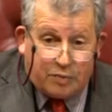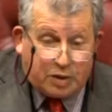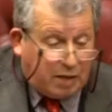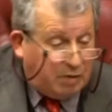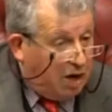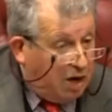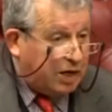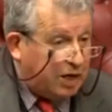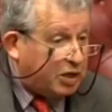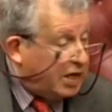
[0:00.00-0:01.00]
We
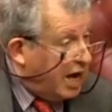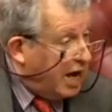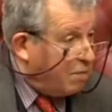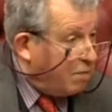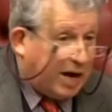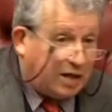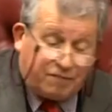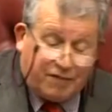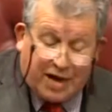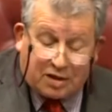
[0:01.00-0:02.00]
don't care about
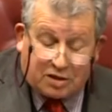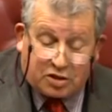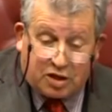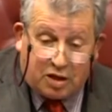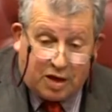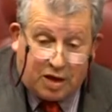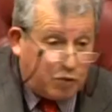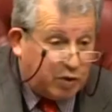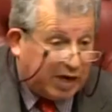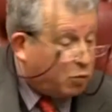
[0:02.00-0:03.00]
the fact that
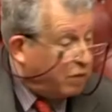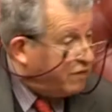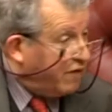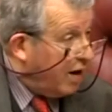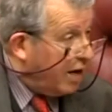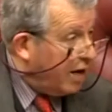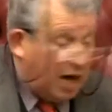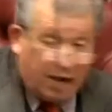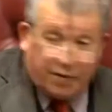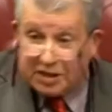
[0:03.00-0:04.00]
if you liquefy it
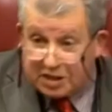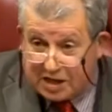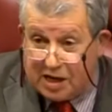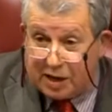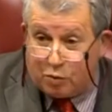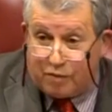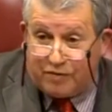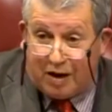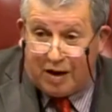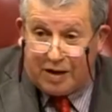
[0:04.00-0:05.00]
and then
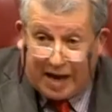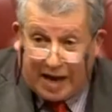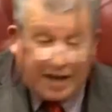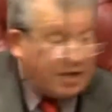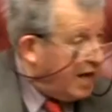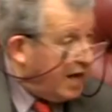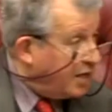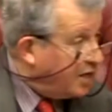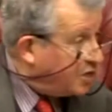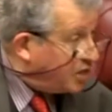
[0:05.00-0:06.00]
de-liquefy it,
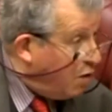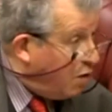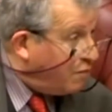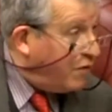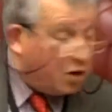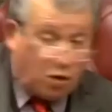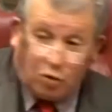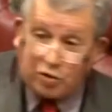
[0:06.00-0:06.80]
that in itself